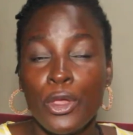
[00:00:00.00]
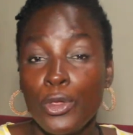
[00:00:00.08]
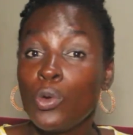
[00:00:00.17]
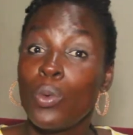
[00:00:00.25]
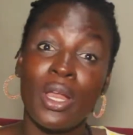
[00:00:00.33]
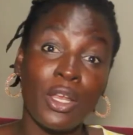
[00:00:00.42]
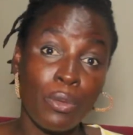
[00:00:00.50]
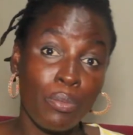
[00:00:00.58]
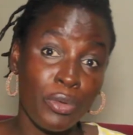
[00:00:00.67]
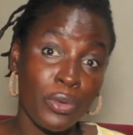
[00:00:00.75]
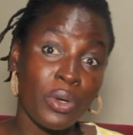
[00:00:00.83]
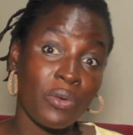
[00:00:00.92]
You wanted to
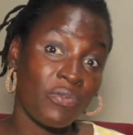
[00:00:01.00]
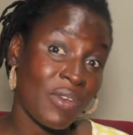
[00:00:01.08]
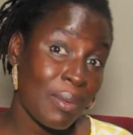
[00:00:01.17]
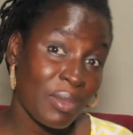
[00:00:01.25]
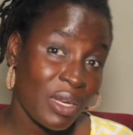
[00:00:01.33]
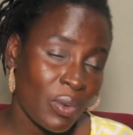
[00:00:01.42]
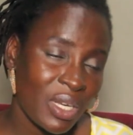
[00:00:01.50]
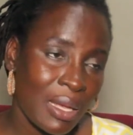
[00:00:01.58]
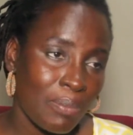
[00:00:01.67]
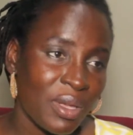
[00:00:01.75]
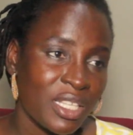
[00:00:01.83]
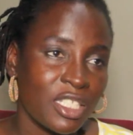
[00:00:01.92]
build a family with
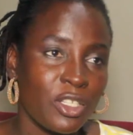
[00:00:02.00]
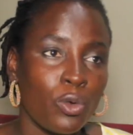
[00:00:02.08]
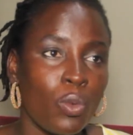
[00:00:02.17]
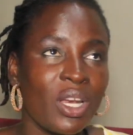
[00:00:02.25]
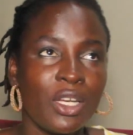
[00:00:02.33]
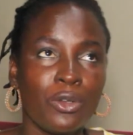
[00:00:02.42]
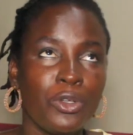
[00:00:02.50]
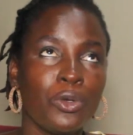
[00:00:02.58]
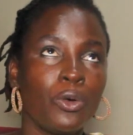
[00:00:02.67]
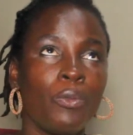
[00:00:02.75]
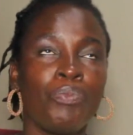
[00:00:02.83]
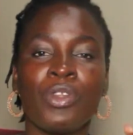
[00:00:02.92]
that person. You wanted to, you
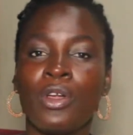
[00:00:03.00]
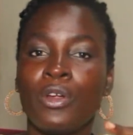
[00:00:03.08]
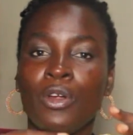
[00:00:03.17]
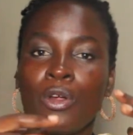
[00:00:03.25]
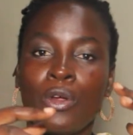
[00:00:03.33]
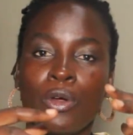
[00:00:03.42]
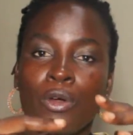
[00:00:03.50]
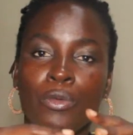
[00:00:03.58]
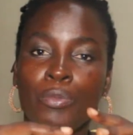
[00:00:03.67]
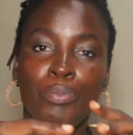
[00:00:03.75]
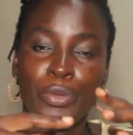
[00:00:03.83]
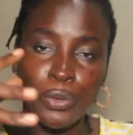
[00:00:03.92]
know,
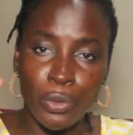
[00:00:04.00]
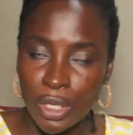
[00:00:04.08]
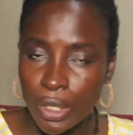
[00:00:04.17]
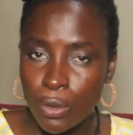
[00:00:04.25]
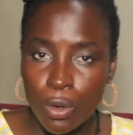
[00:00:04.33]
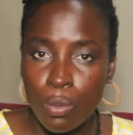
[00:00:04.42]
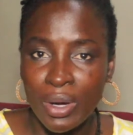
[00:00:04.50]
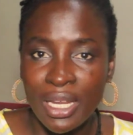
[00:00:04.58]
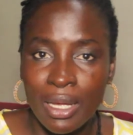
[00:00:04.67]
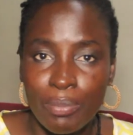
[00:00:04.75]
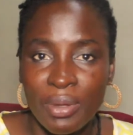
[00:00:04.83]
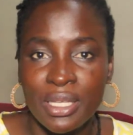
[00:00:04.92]
build a home with
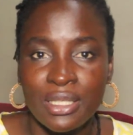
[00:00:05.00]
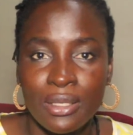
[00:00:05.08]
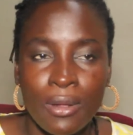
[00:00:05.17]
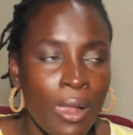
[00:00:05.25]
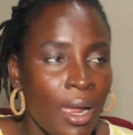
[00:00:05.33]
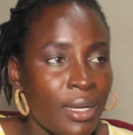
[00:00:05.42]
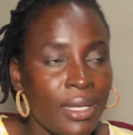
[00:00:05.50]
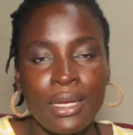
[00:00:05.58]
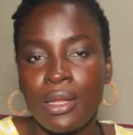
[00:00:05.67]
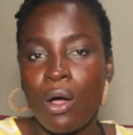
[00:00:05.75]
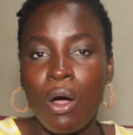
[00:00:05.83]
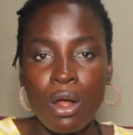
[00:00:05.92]
that person.
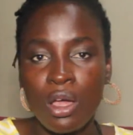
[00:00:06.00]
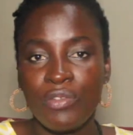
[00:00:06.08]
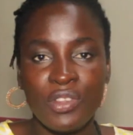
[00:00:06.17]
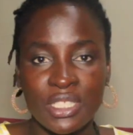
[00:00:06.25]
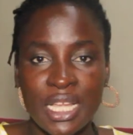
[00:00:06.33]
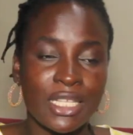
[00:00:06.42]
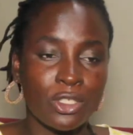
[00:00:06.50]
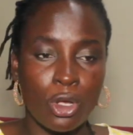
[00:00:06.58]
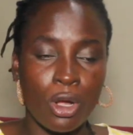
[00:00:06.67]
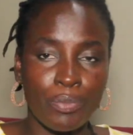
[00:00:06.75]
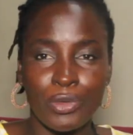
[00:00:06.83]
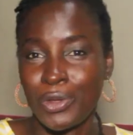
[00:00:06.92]
Then all of this has
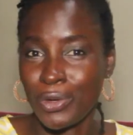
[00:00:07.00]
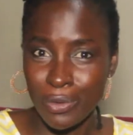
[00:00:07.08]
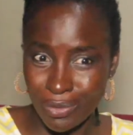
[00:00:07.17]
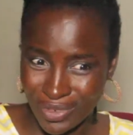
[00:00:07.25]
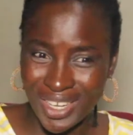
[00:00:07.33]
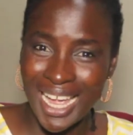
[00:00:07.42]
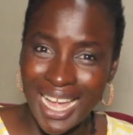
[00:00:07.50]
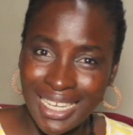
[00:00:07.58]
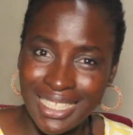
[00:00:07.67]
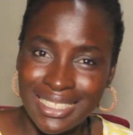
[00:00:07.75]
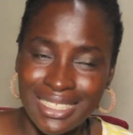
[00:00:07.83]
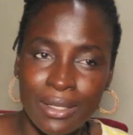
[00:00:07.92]
come to, you know,
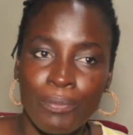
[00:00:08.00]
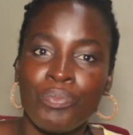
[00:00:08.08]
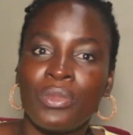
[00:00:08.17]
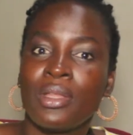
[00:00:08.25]
reality.